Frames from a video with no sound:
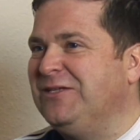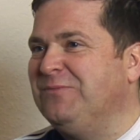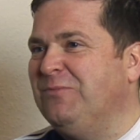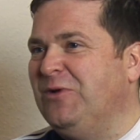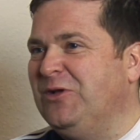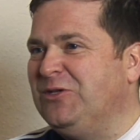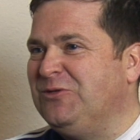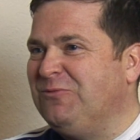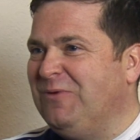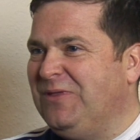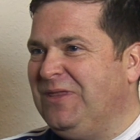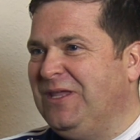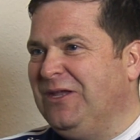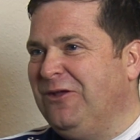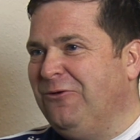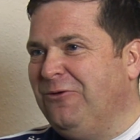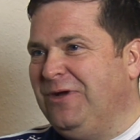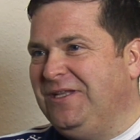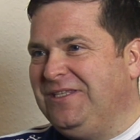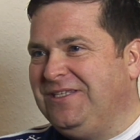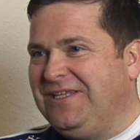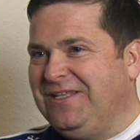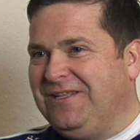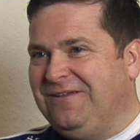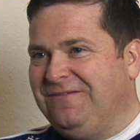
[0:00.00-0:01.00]
as much when they go
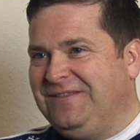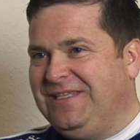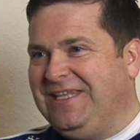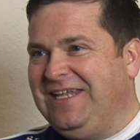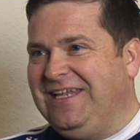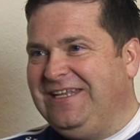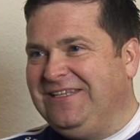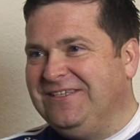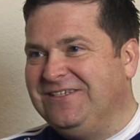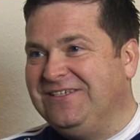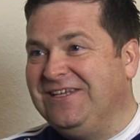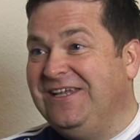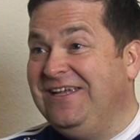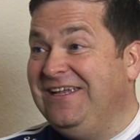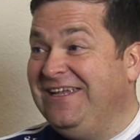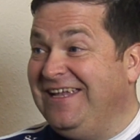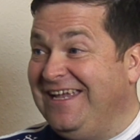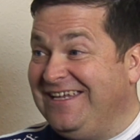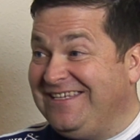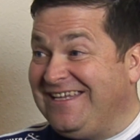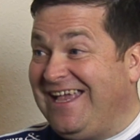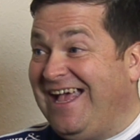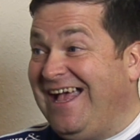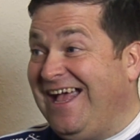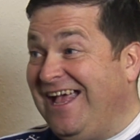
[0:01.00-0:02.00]
into their teens,
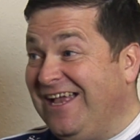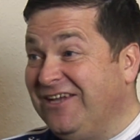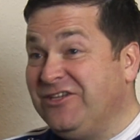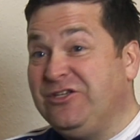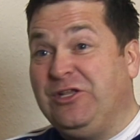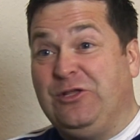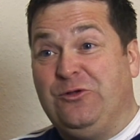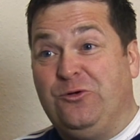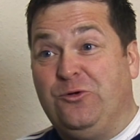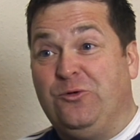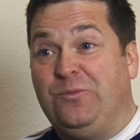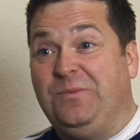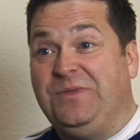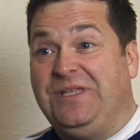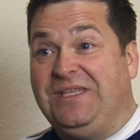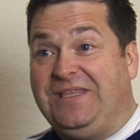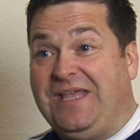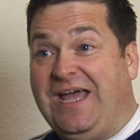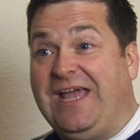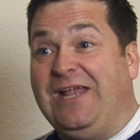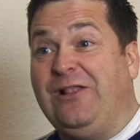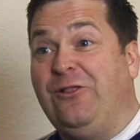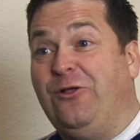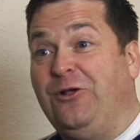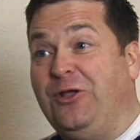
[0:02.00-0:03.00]
it's actually opened the
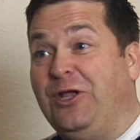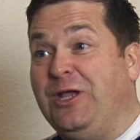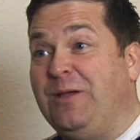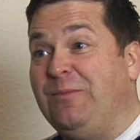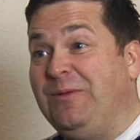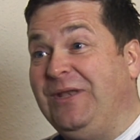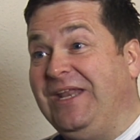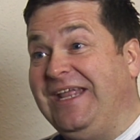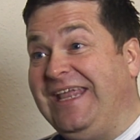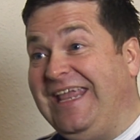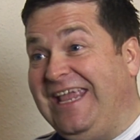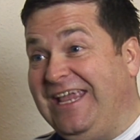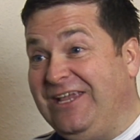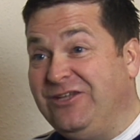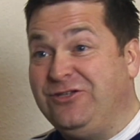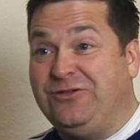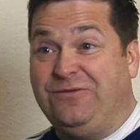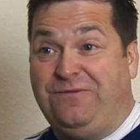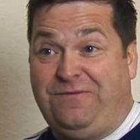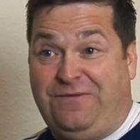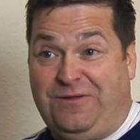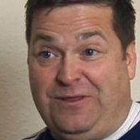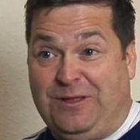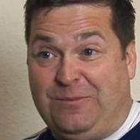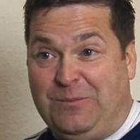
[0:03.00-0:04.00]
dialogue and
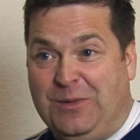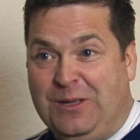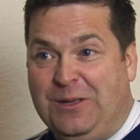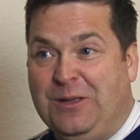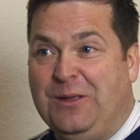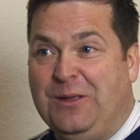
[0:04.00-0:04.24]
communication for them.